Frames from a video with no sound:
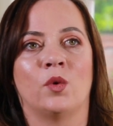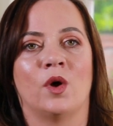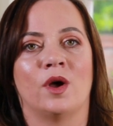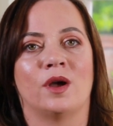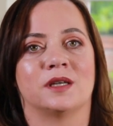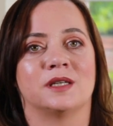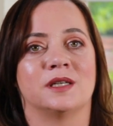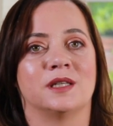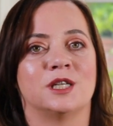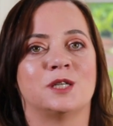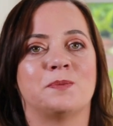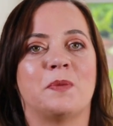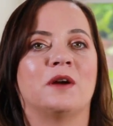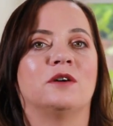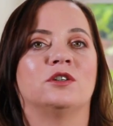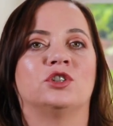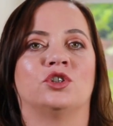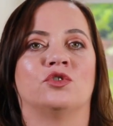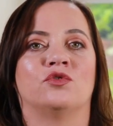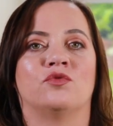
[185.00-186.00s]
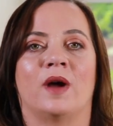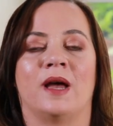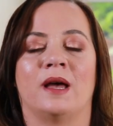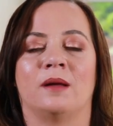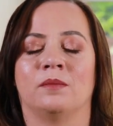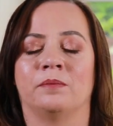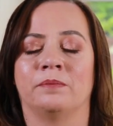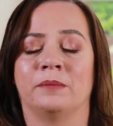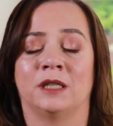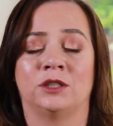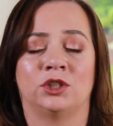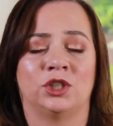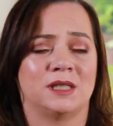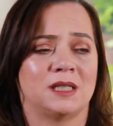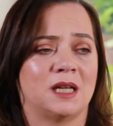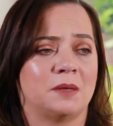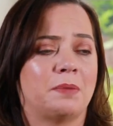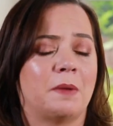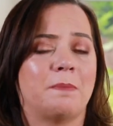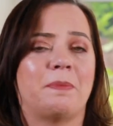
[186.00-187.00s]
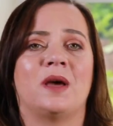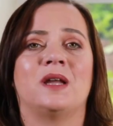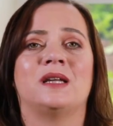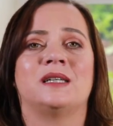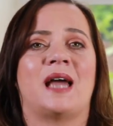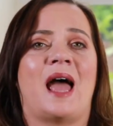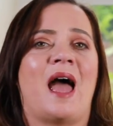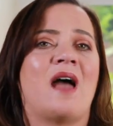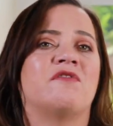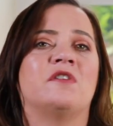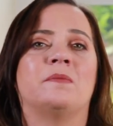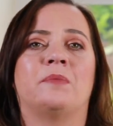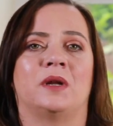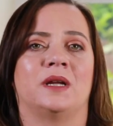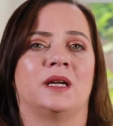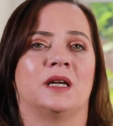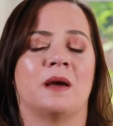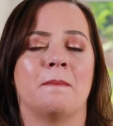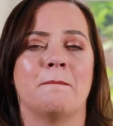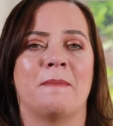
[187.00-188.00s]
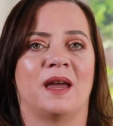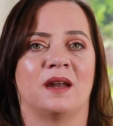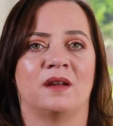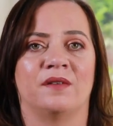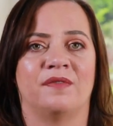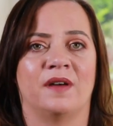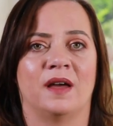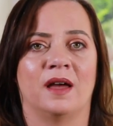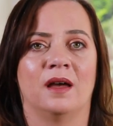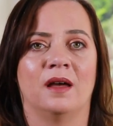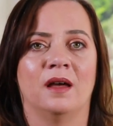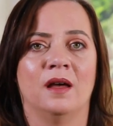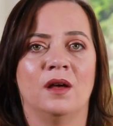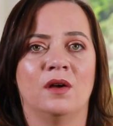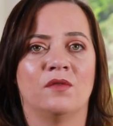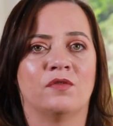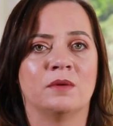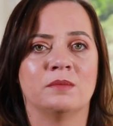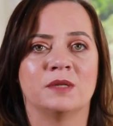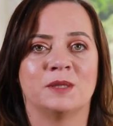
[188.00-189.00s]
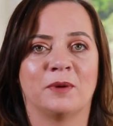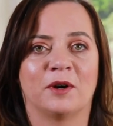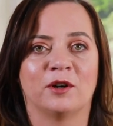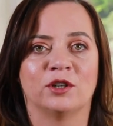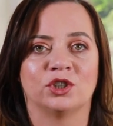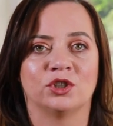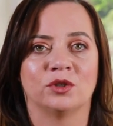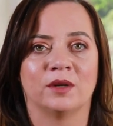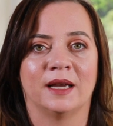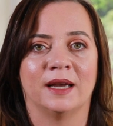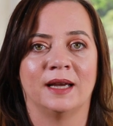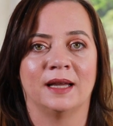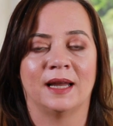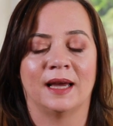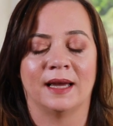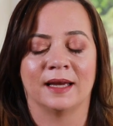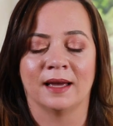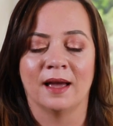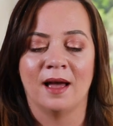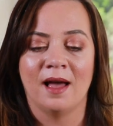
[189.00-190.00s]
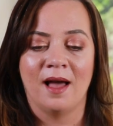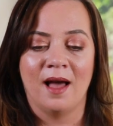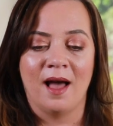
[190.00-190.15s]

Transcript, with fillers: works in the spiritual realm. And she said, but Bernadette, everybody can benefit from spiritual healing.